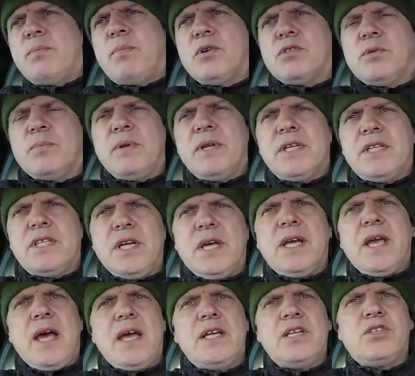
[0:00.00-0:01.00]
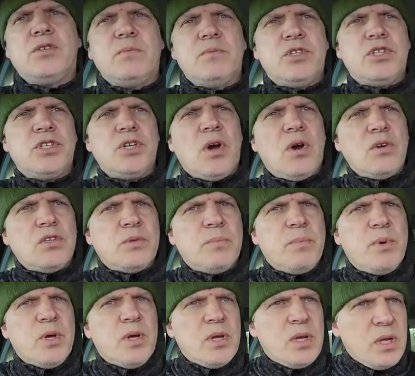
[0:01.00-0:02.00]
a possibility of getting some shots,
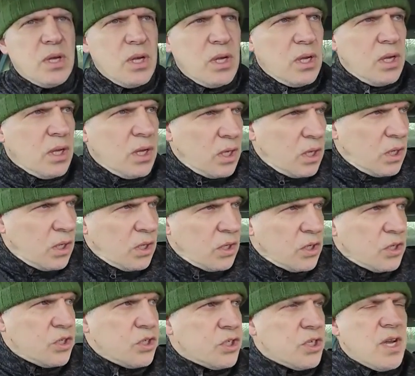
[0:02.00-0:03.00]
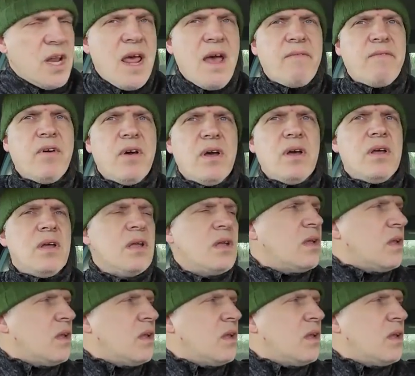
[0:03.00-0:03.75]
but you never